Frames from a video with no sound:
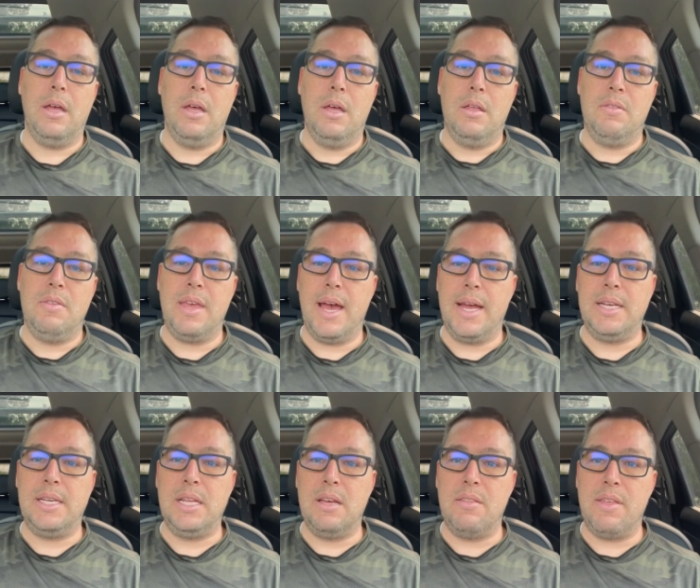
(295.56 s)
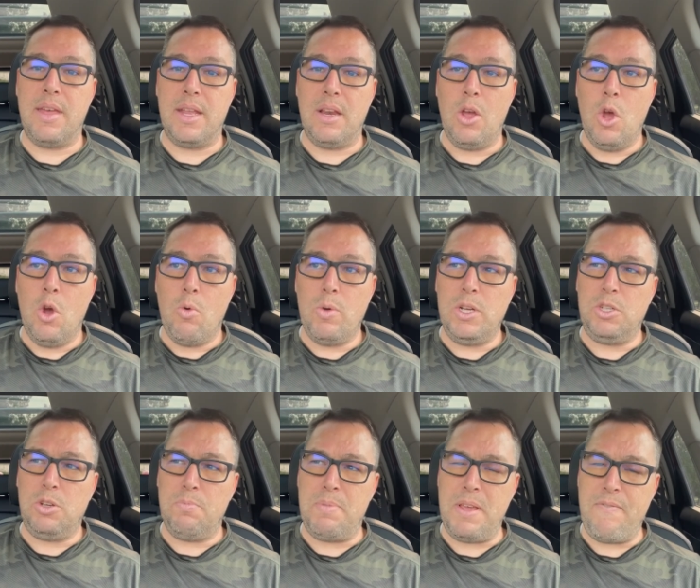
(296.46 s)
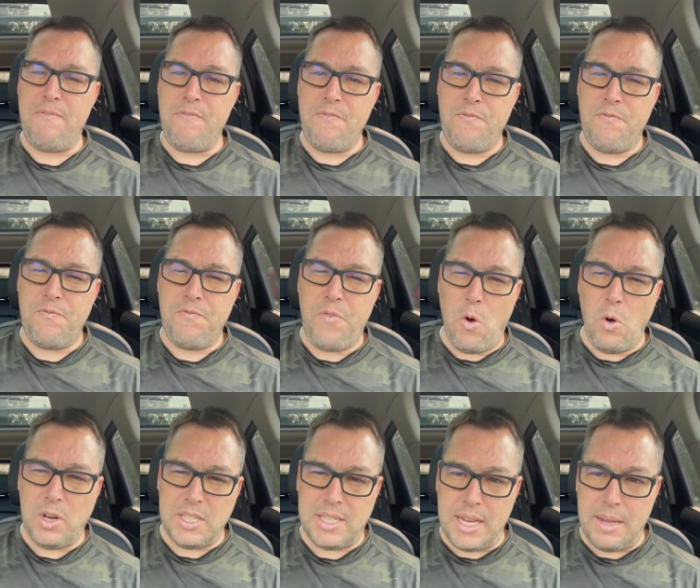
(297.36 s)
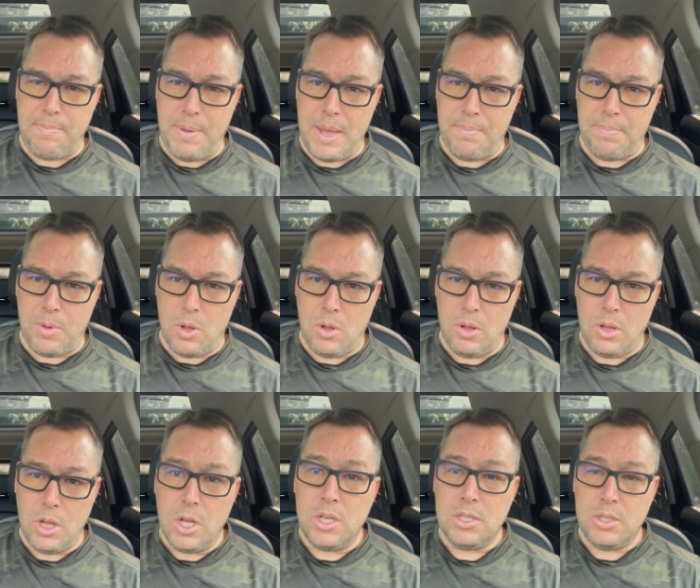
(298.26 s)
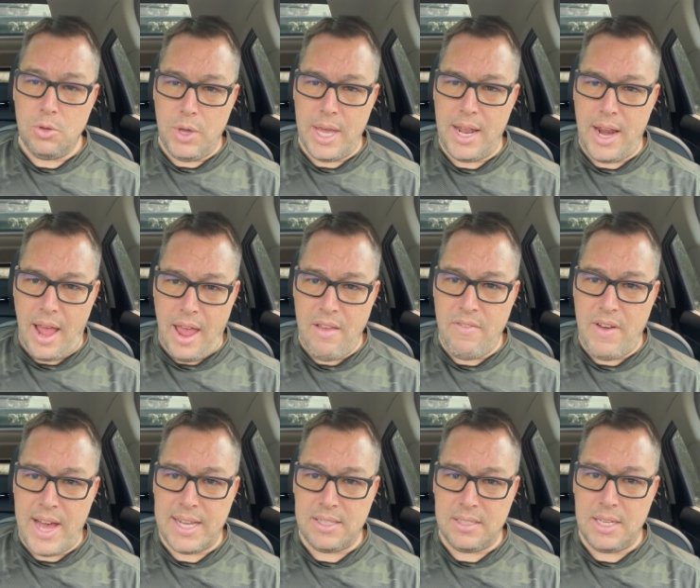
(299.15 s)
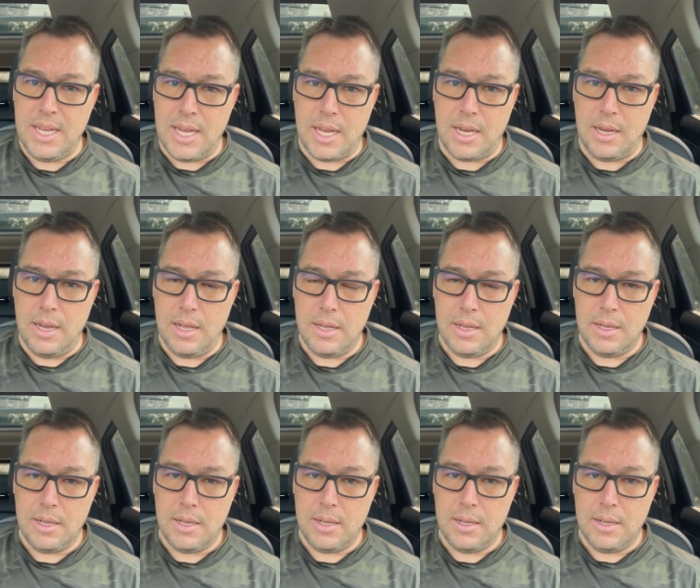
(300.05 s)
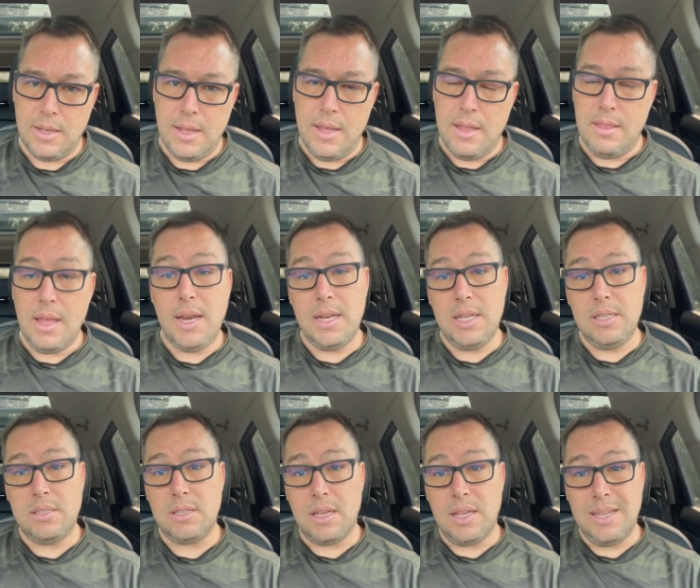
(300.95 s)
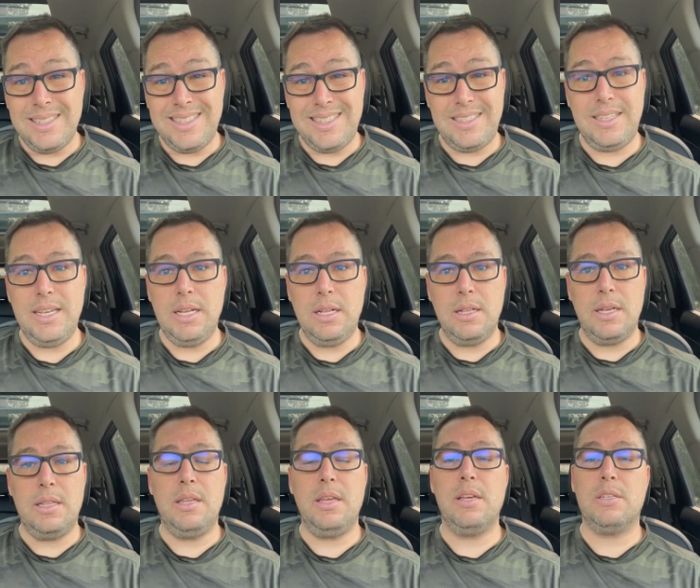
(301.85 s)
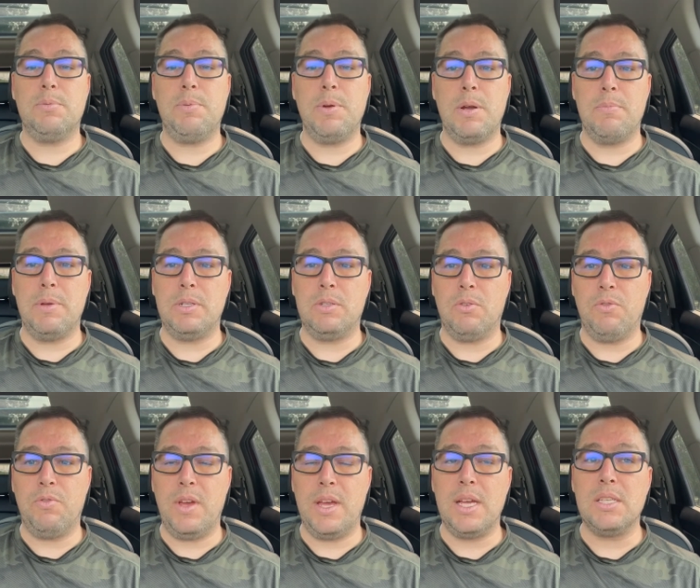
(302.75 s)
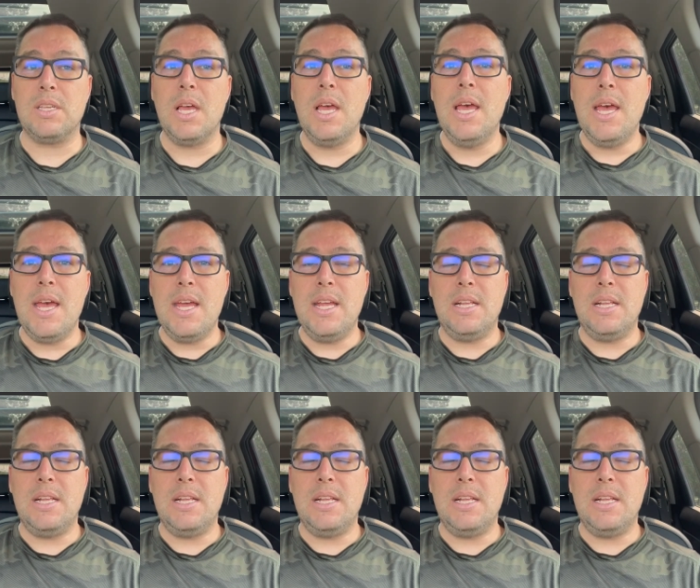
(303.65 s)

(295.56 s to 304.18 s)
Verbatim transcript: the idea that we should be forcing people to get a vaccine that is still in the experimental phase. It